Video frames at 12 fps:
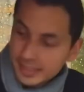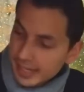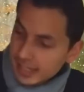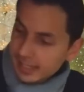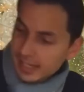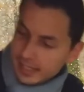
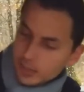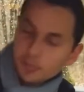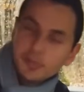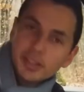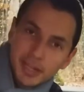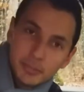It gives
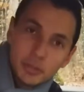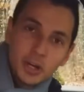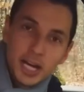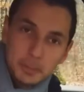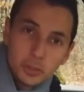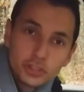us a
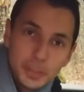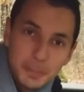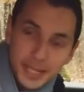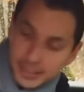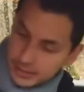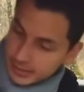flat floor
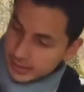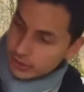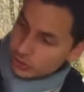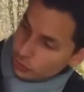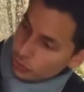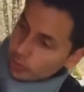all the way to the
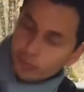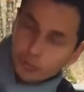trunk's